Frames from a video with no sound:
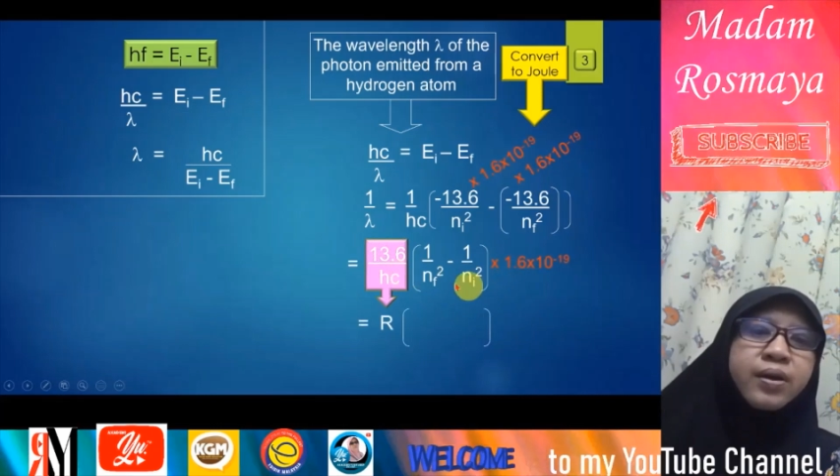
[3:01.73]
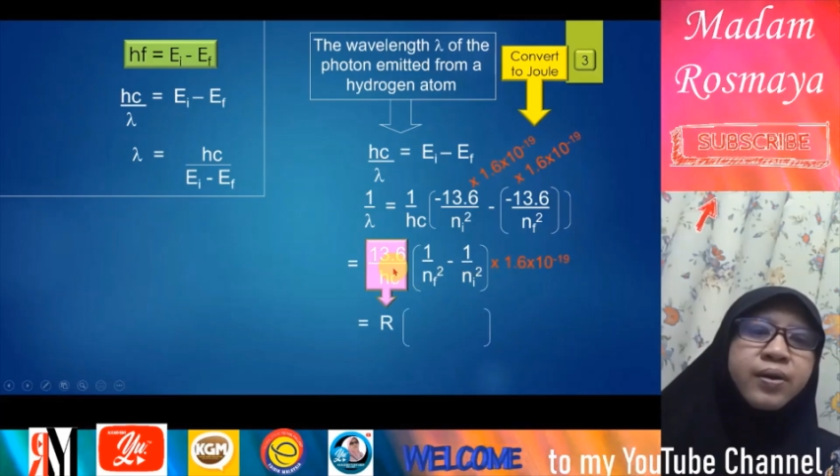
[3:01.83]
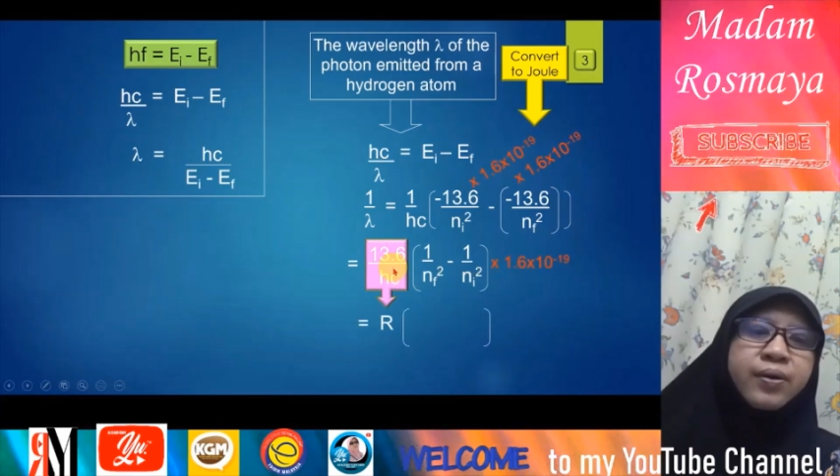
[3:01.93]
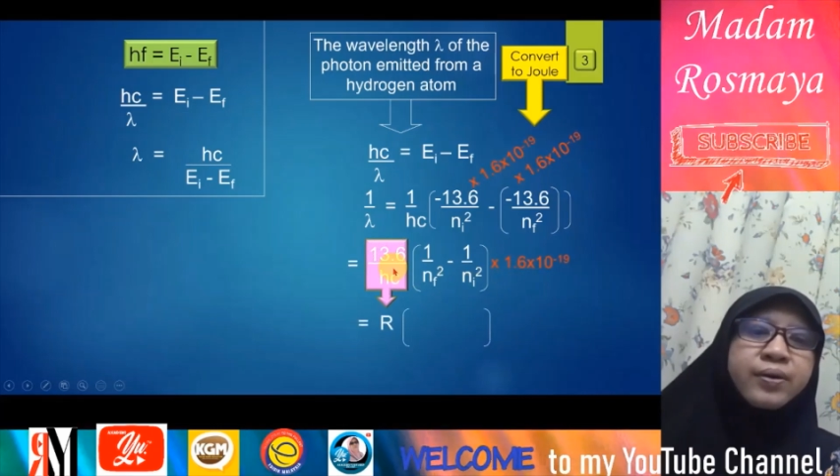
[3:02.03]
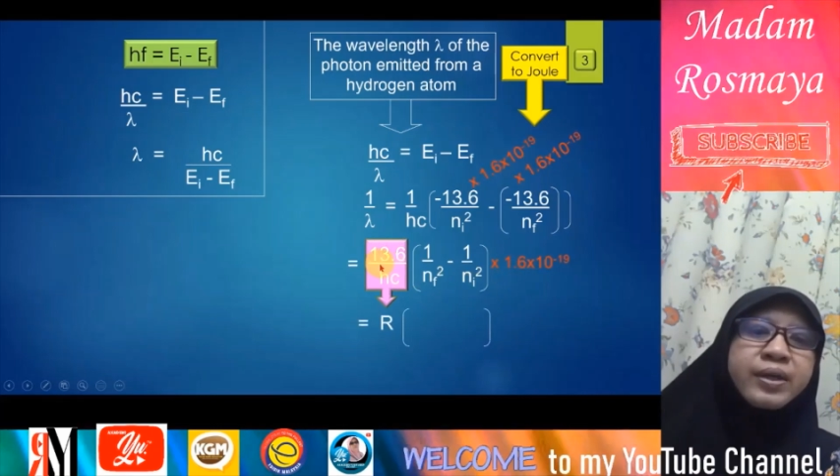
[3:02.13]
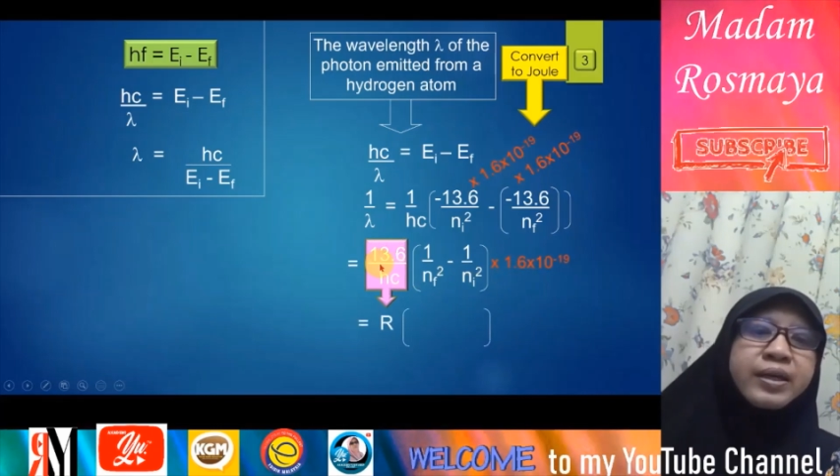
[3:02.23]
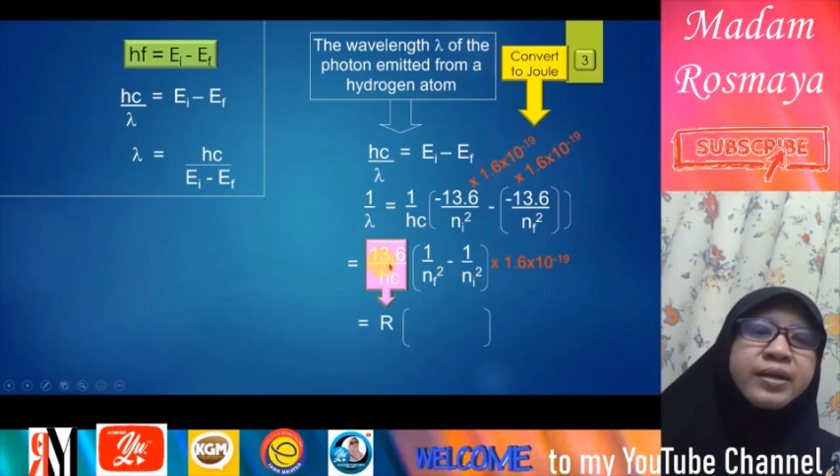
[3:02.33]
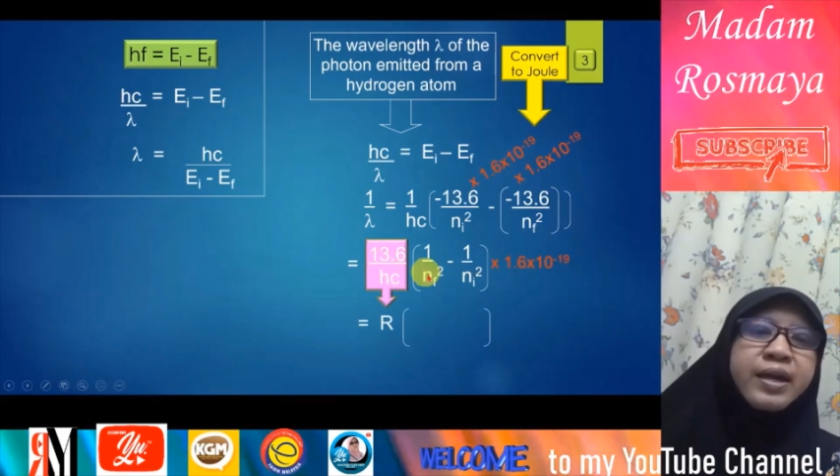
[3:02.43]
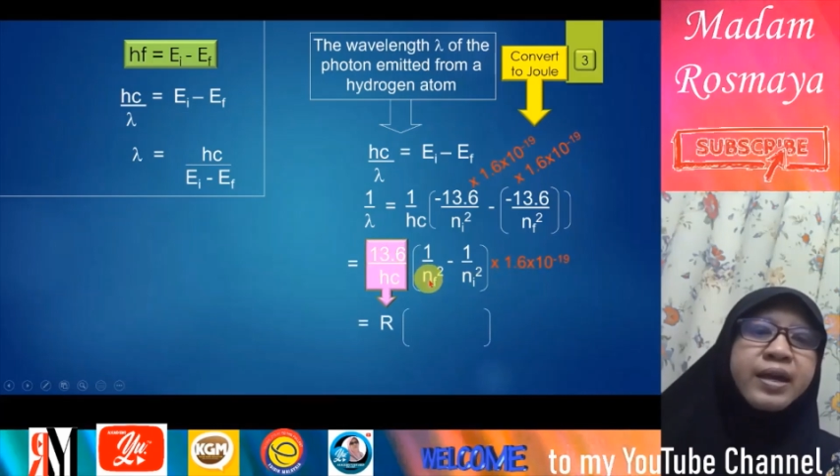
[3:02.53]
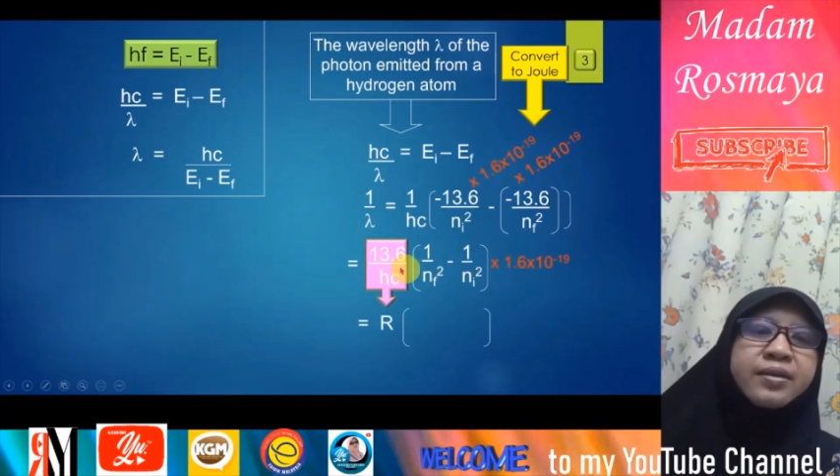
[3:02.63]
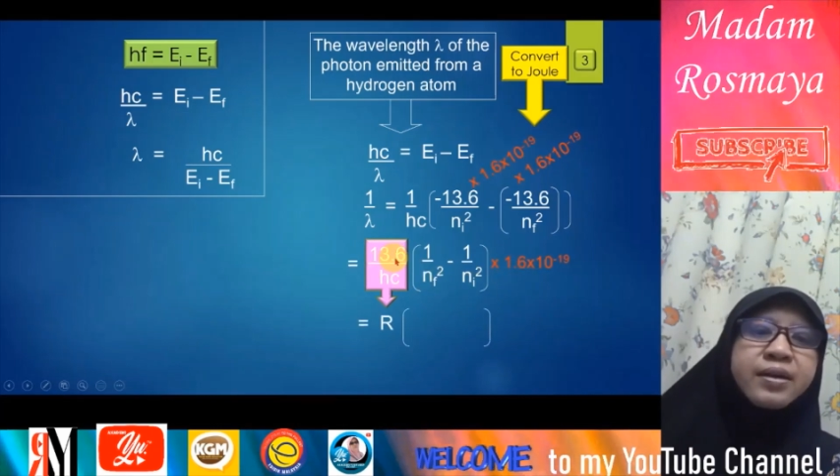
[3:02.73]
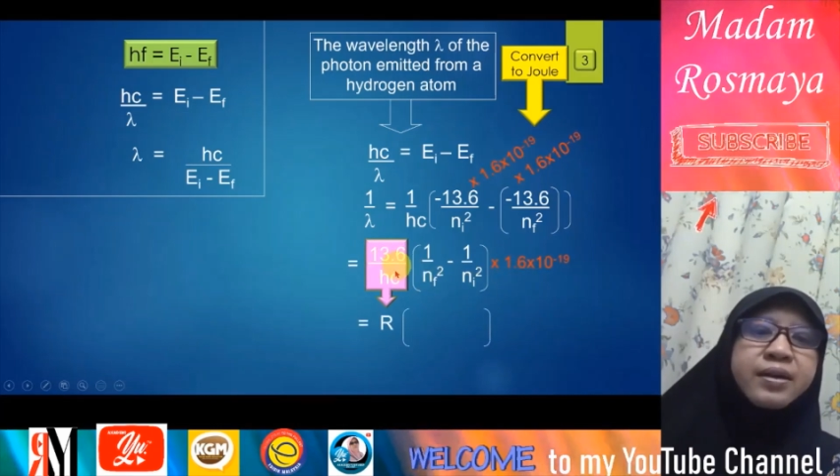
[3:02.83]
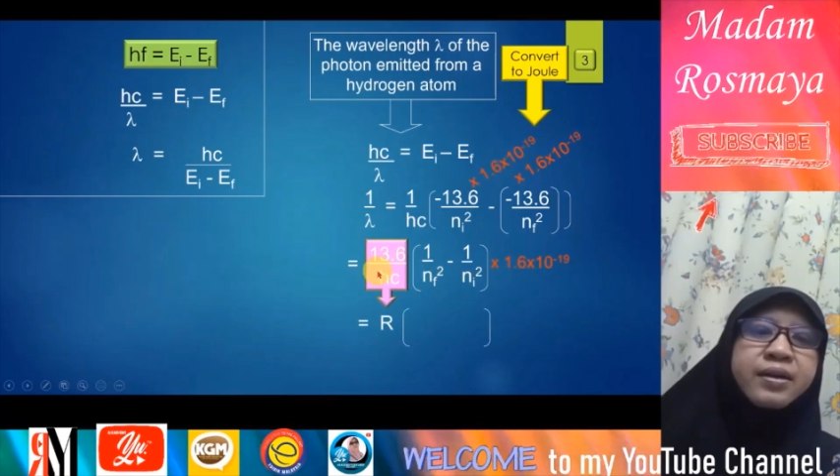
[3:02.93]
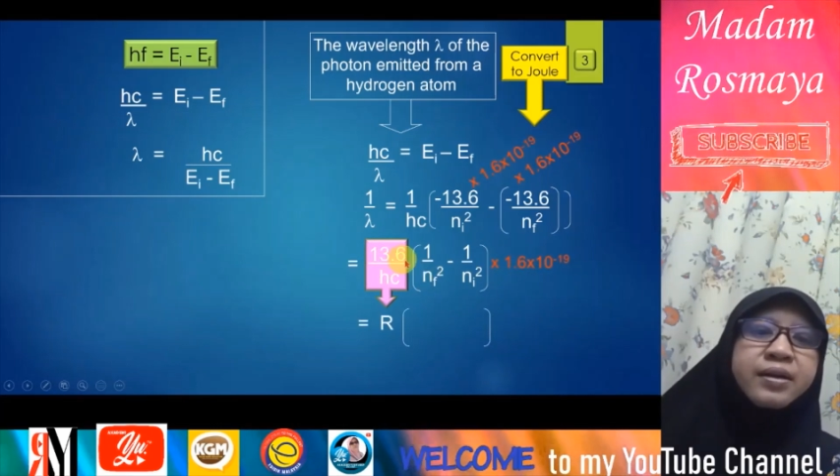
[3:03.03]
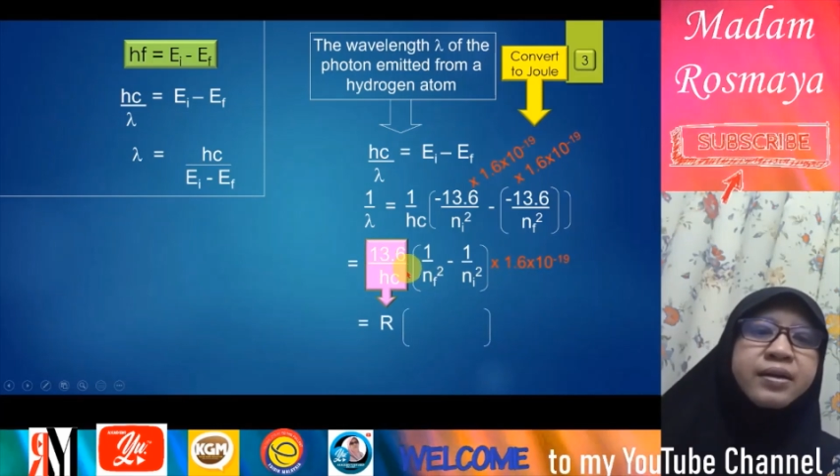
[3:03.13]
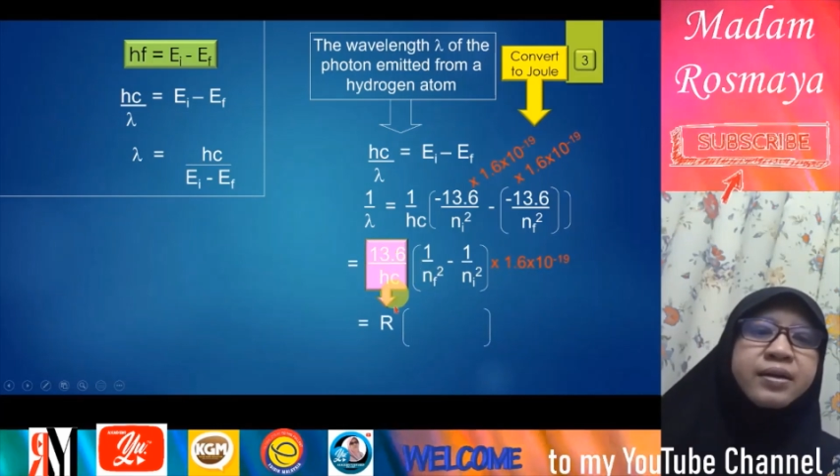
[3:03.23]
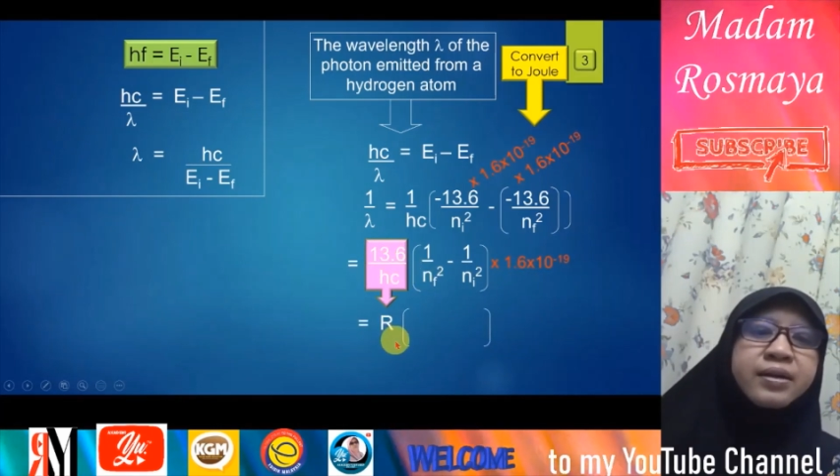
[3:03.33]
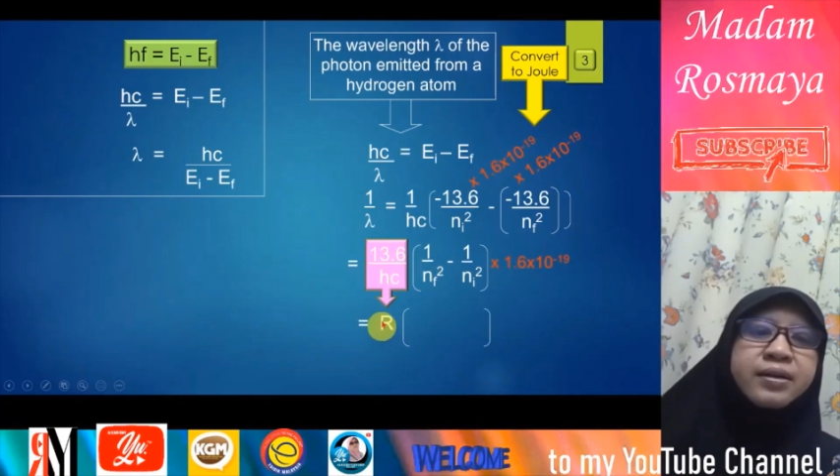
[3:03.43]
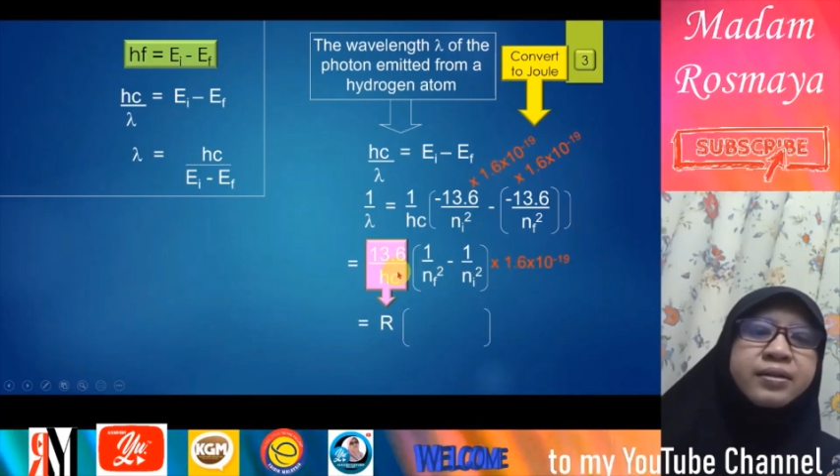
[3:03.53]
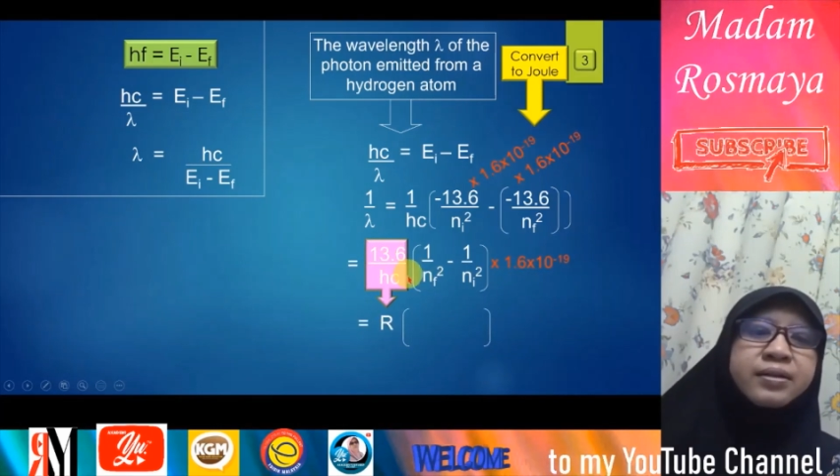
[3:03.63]
Okay, then
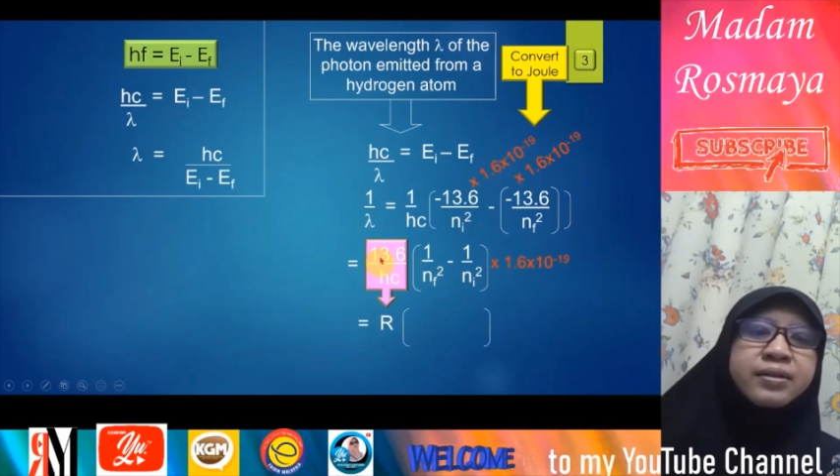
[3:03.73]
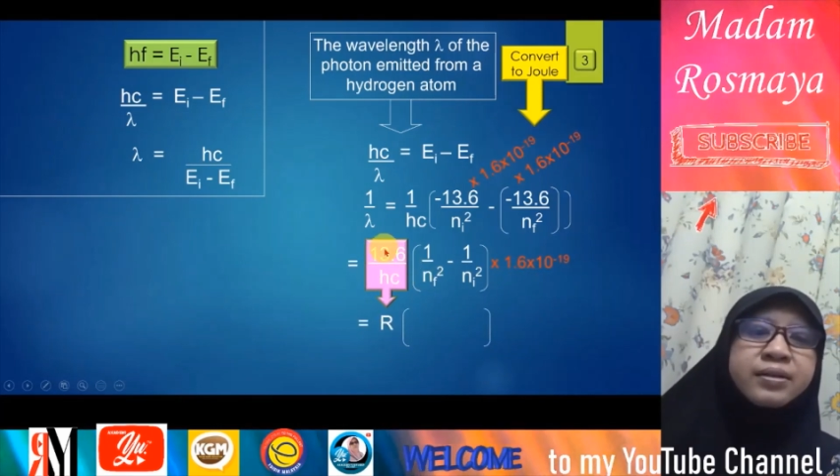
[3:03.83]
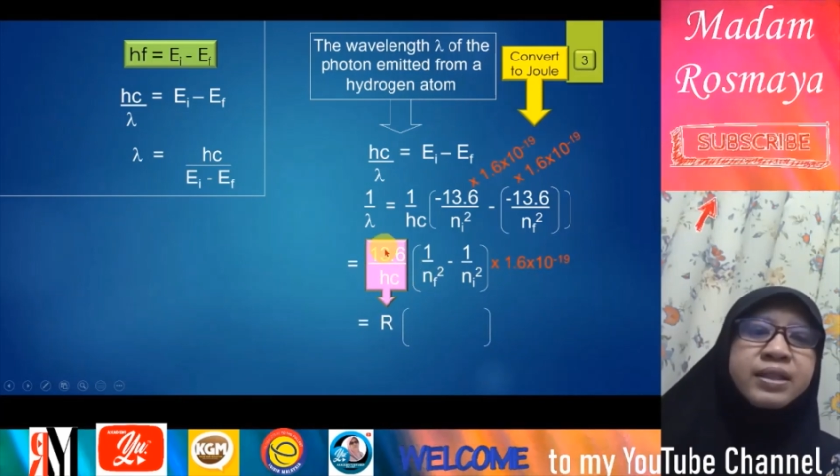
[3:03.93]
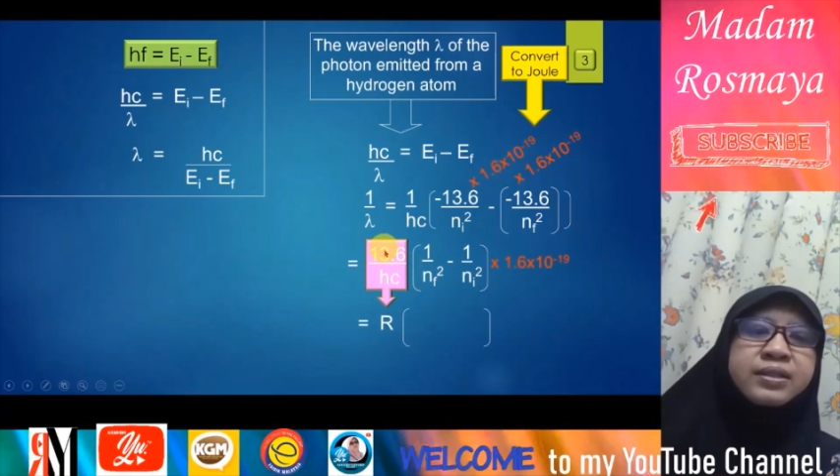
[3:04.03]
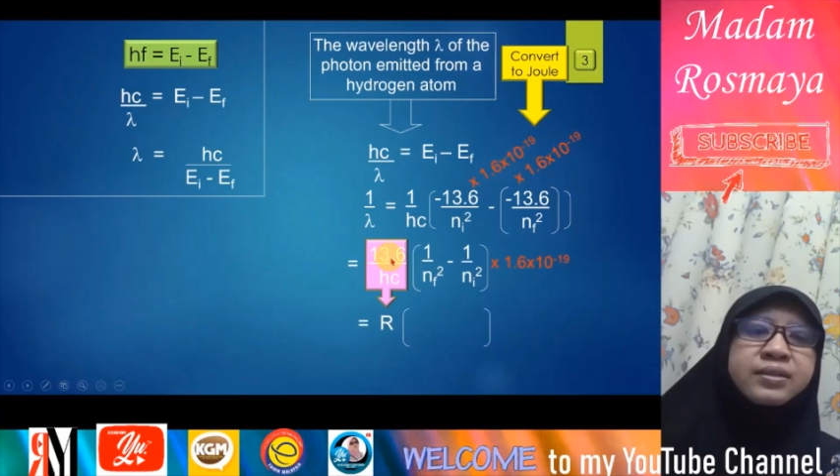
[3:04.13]
this